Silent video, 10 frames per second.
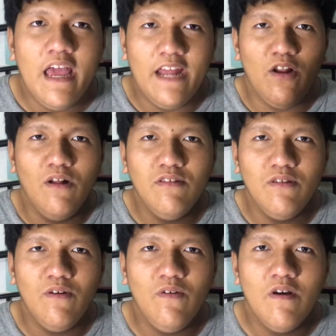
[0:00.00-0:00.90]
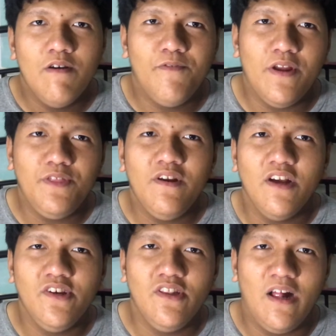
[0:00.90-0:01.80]
And also, for a
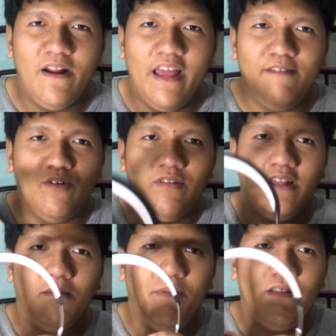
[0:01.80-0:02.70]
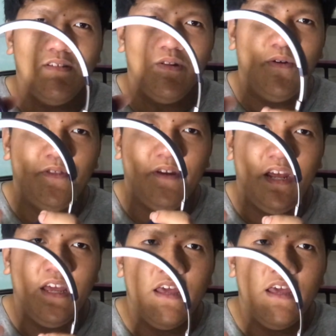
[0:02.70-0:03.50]
$300 headphones like the Beats Solo 3,